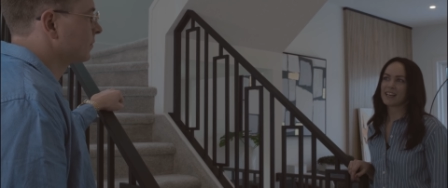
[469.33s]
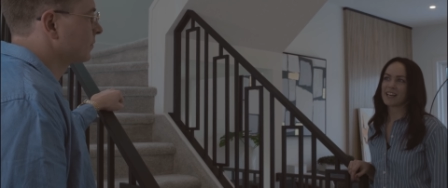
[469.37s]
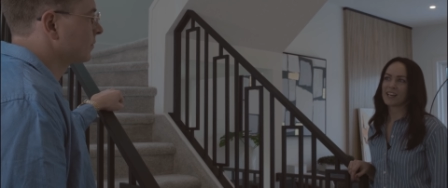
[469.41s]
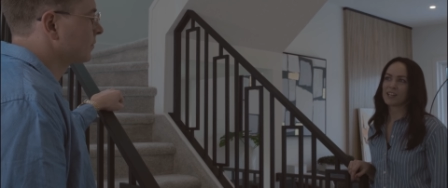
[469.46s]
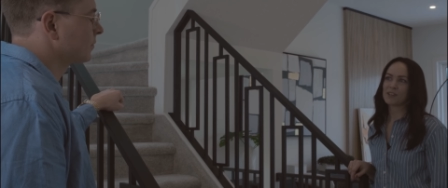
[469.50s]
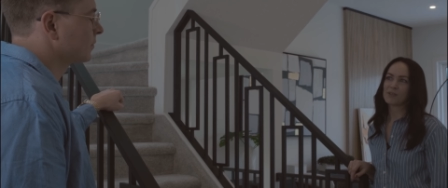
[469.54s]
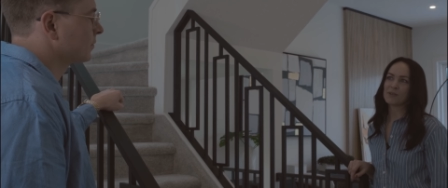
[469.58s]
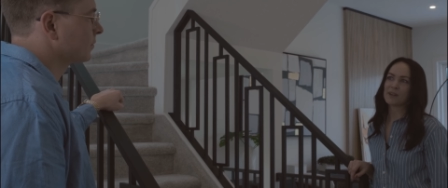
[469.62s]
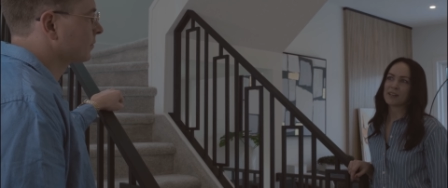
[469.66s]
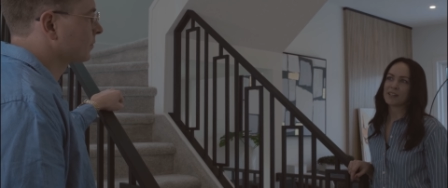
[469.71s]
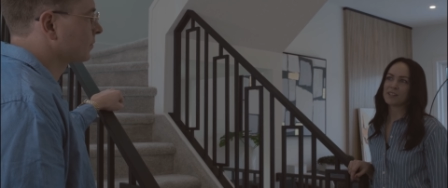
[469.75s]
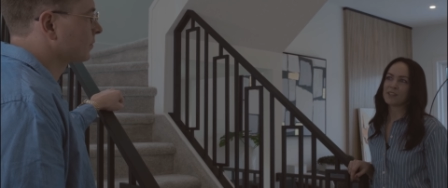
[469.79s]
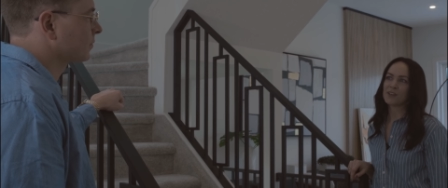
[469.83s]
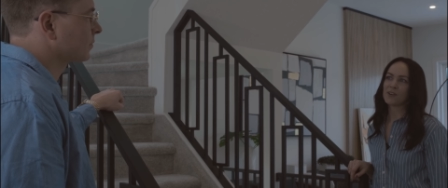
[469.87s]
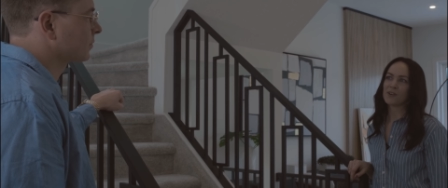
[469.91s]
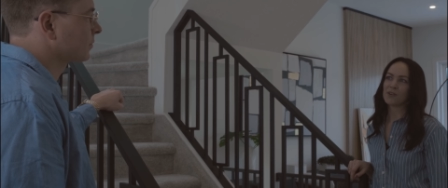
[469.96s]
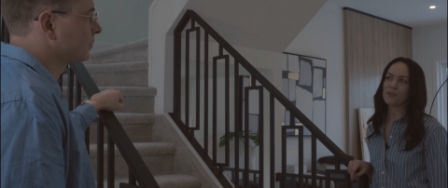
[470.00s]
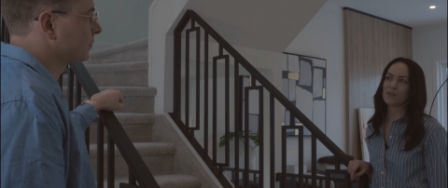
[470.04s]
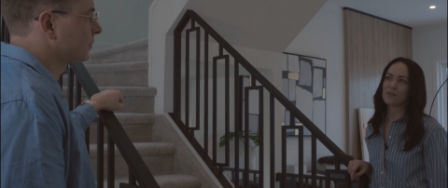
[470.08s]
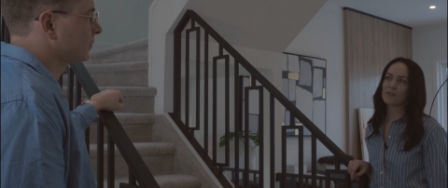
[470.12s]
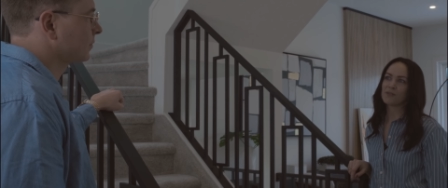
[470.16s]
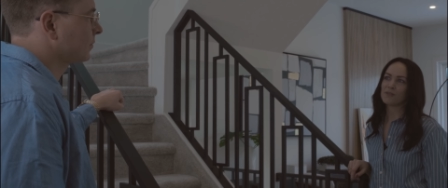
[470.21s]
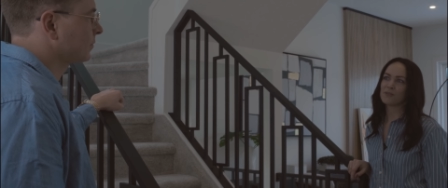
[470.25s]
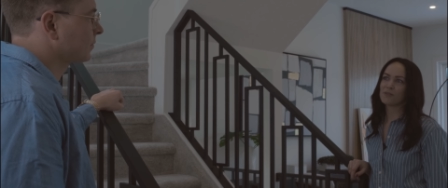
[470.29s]
How do I
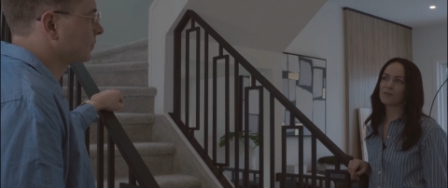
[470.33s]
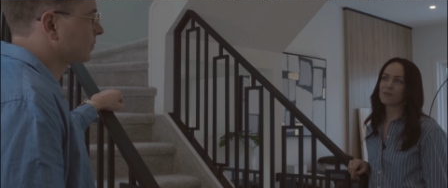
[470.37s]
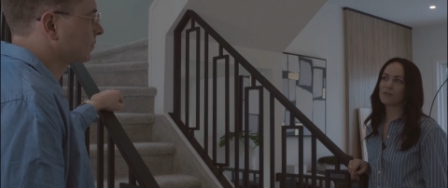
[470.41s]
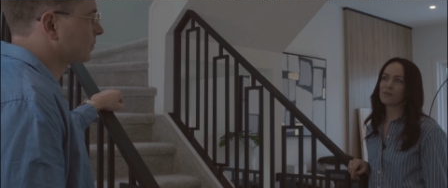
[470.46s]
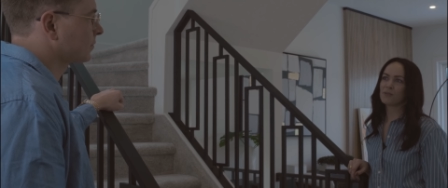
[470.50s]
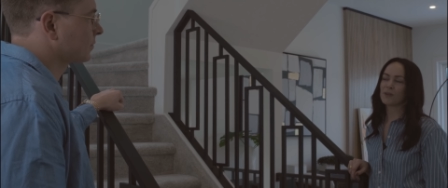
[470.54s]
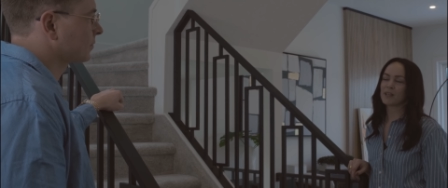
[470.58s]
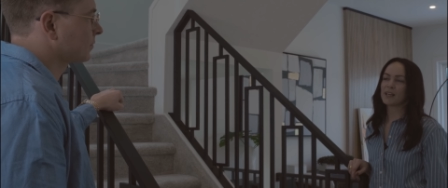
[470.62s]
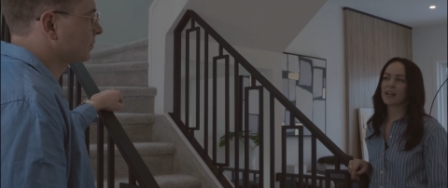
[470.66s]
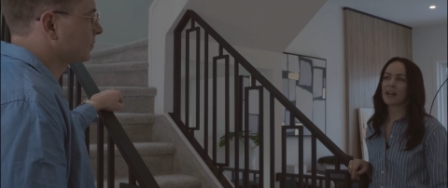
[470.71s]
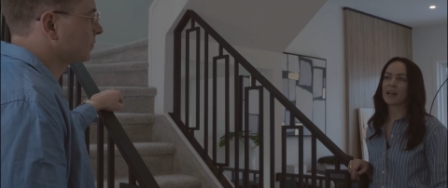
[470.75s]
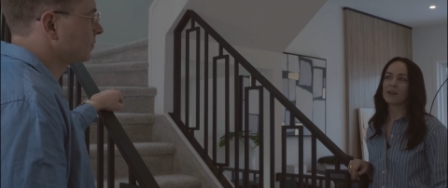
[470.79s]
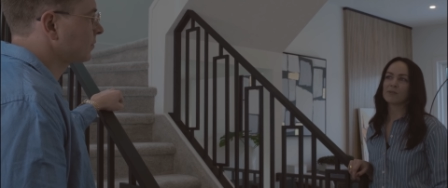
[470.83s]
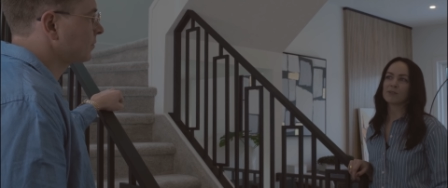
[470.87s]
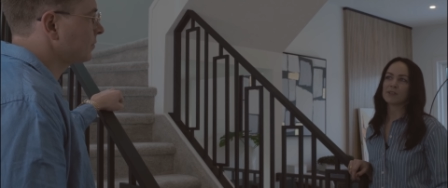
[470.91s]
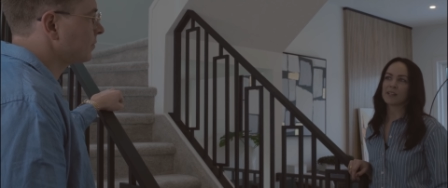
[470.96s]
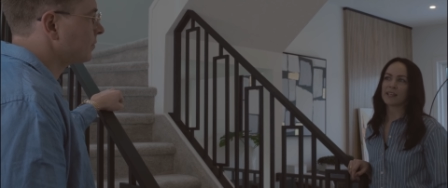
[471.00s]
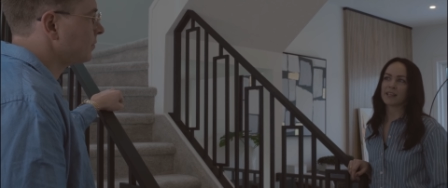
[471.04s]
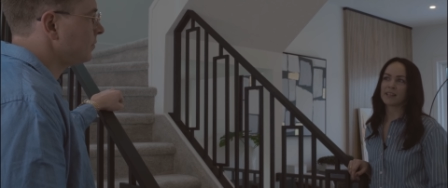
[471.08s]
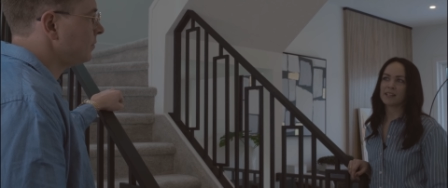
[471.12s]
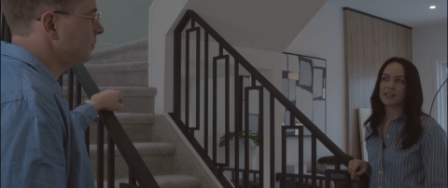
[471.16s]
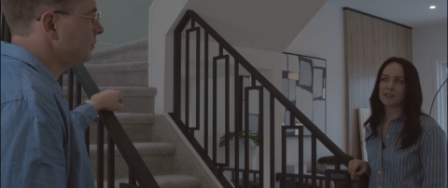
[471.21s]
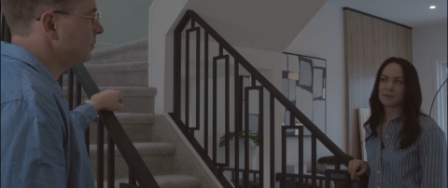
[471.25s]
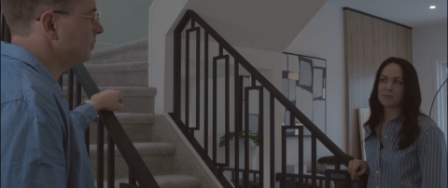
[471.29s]
know what I will
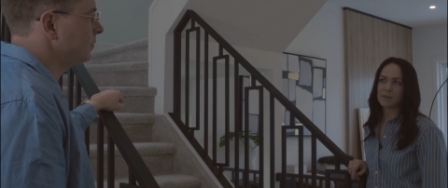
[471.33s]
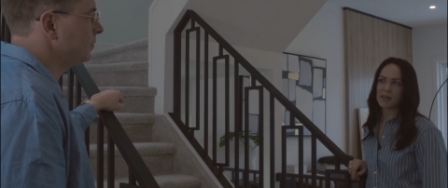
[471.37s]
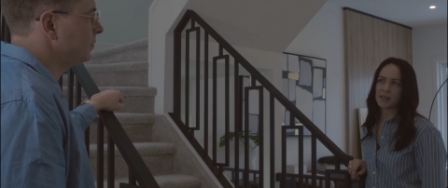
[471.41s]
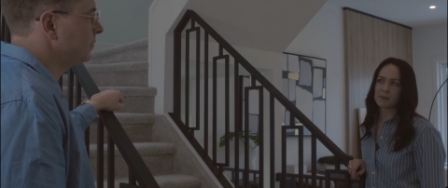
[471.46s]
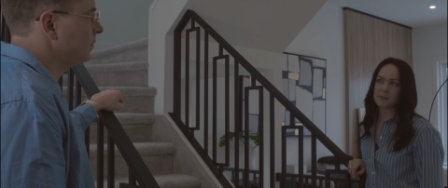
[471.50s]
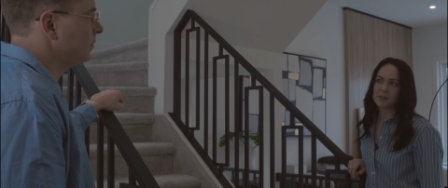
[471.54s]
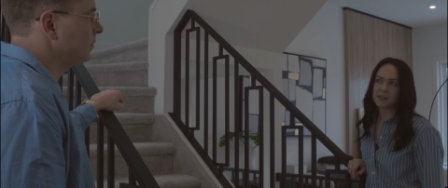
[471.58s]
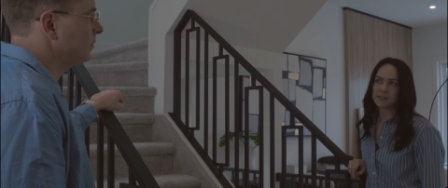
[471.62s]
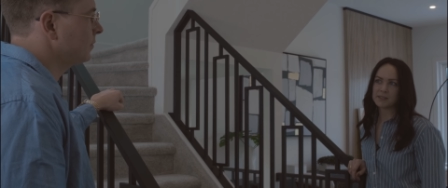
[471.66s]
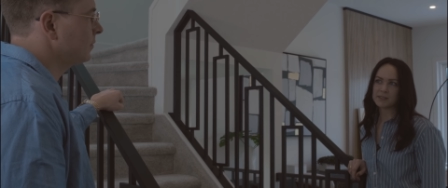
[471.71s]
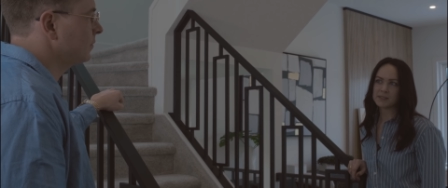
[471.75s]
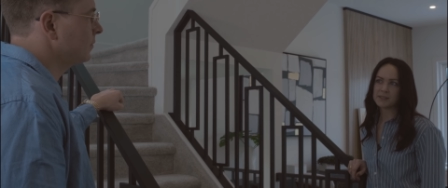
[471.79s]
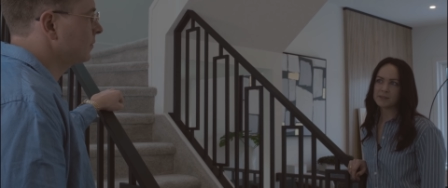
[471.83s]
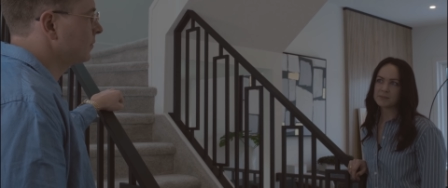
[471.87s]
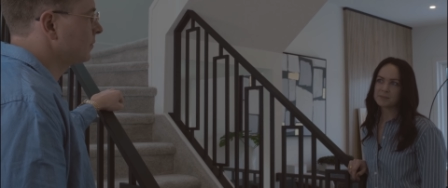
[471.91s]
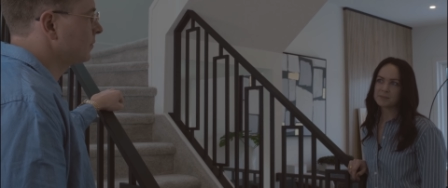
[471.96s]
get in my build?